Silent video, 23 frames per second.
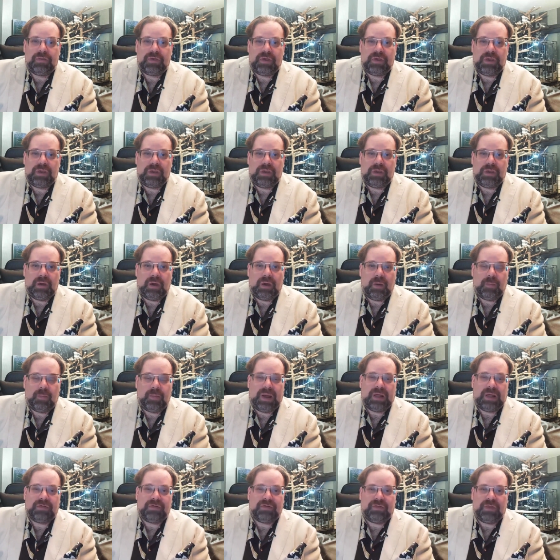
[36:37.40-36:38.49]
the
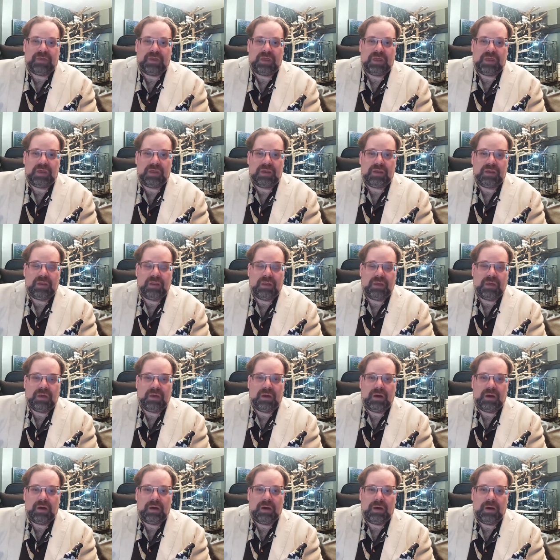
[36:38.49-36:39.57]
Palestinian
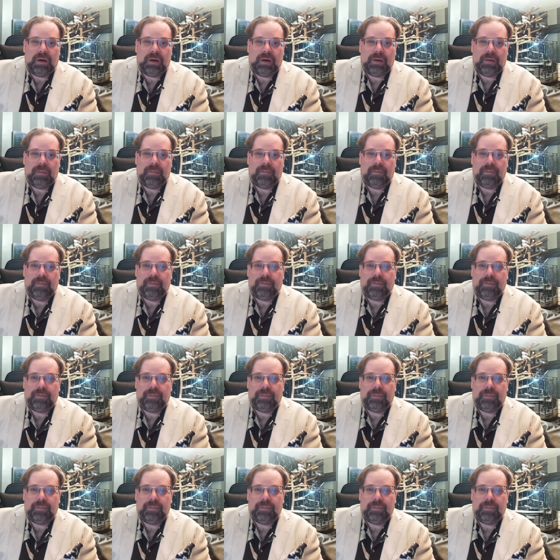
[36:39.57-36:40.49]
um,